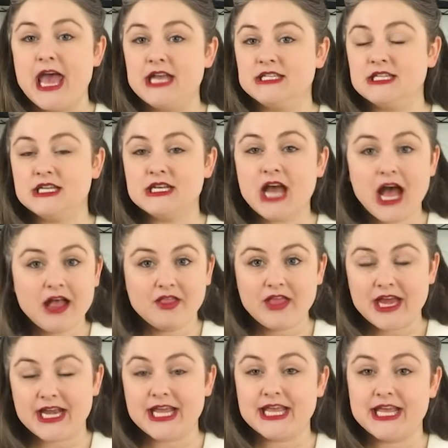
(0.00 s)
and to not
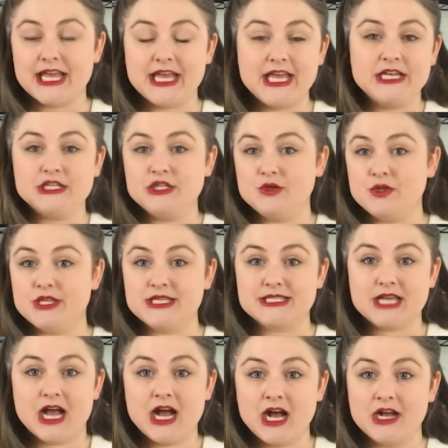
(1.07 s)
let it get into
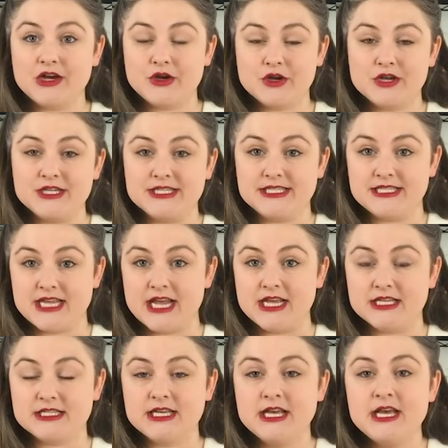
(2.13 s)
this hungry
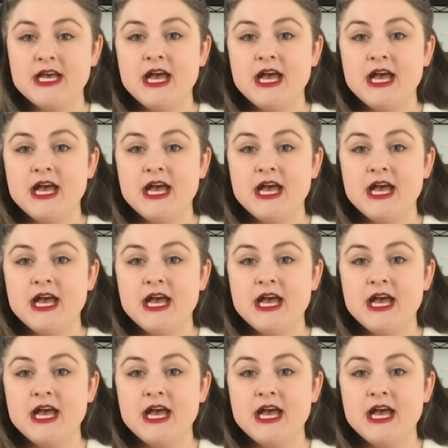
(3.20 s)
state.